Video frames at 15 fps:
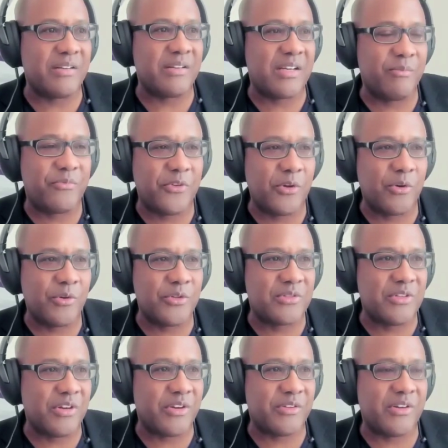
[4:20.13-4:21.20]
income
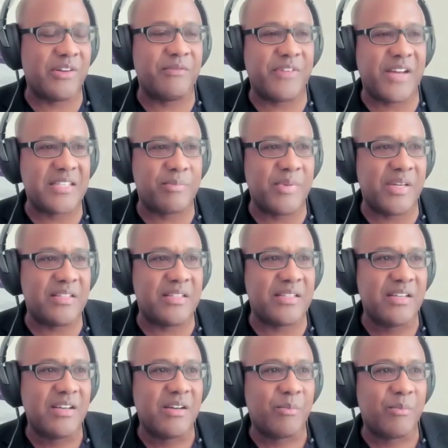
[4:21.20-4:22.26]
flows, your other investments,